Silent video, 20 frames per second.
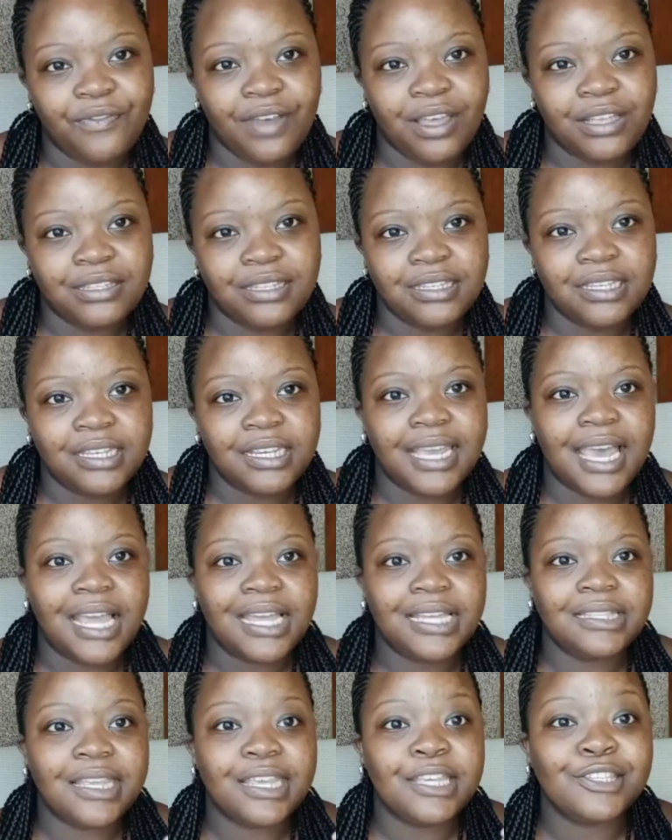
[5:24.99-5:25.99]
varsity,
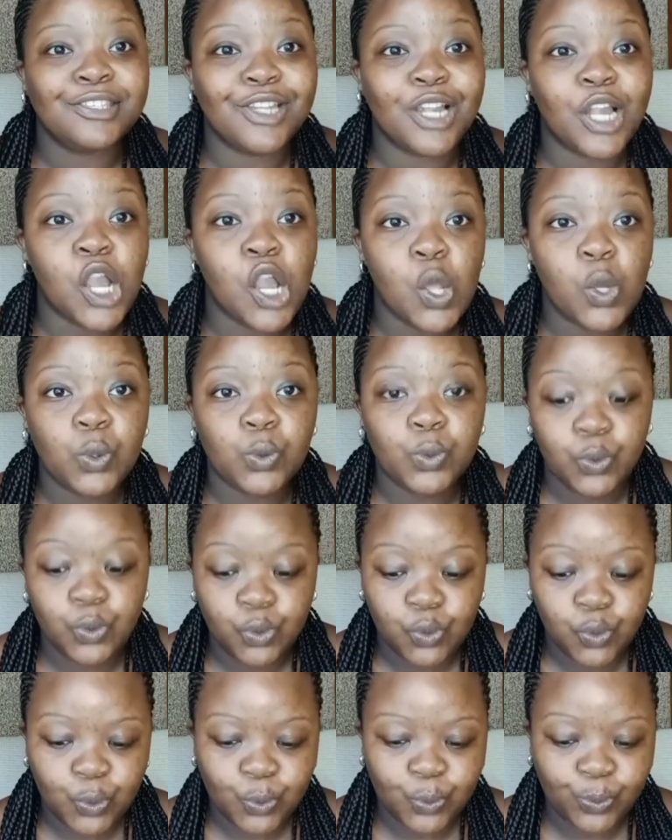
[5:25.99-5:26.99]
guys, is
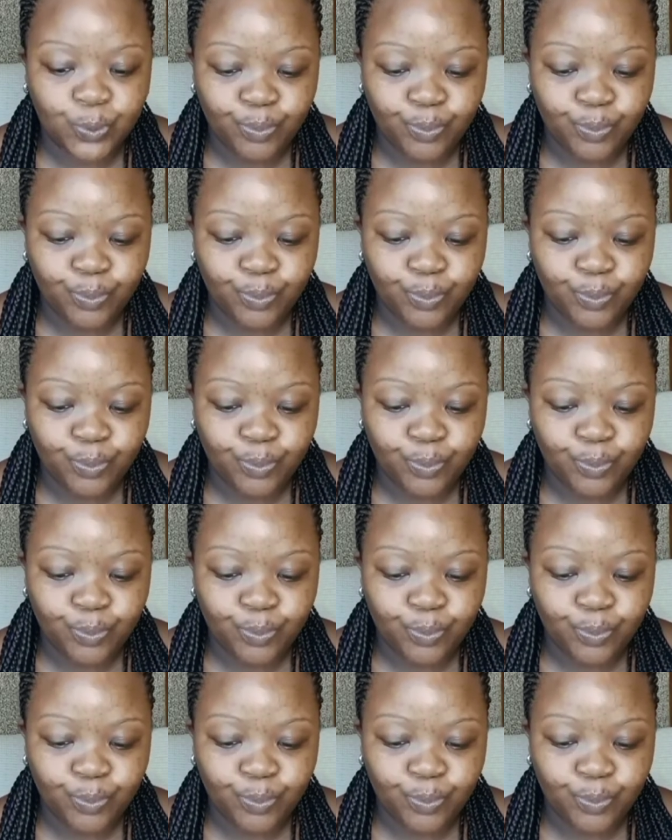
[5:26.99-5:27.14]
clothes.